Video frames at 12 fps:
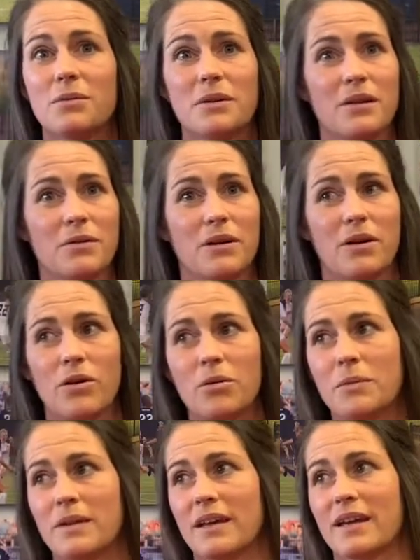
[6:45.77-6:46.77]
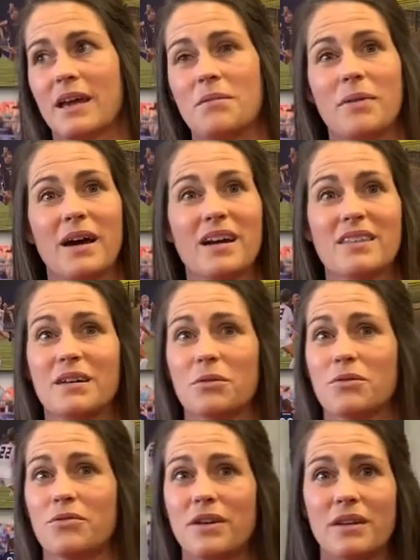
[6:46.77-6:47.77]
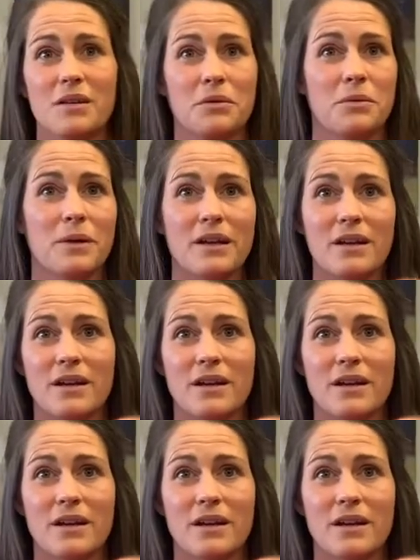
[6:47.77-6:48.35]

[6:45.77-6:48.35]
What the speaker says: when they were at home. When they came back, they were fit, they were ready to